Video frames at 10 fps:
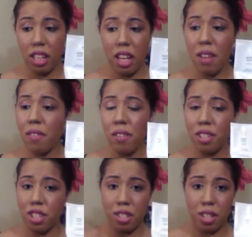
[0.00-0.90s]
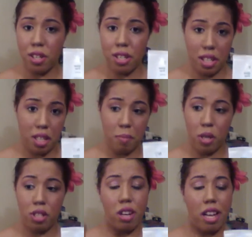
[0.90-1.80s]
even if it's just under a tinted
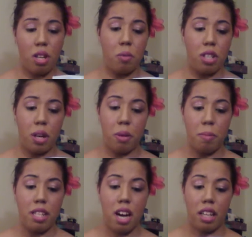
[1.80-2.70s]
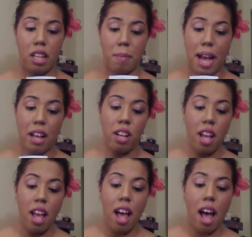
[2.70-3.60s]
moisturizer, which I will be talking about,
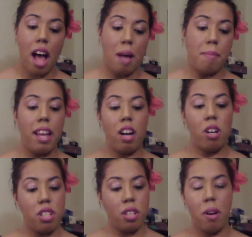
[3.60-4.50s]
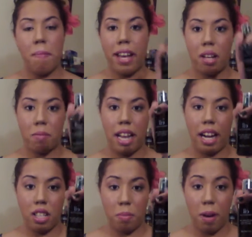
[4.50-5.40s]
and also a makeup
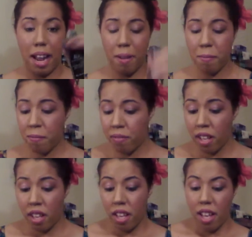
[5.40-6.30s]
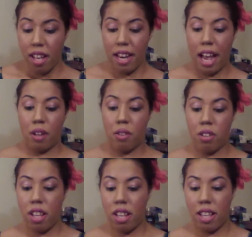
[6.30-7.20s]
setting spray. Now,
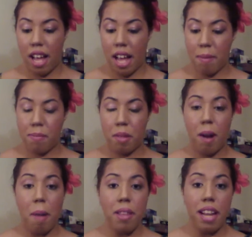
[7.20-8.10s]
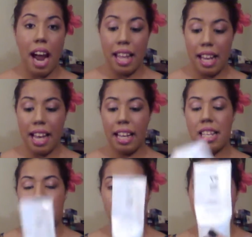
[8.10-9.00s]
the primer that I like
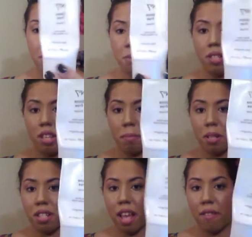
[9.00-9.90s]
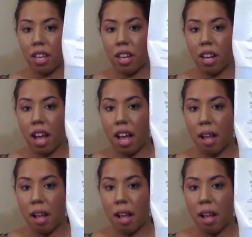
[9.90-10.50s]
is the Boots number 7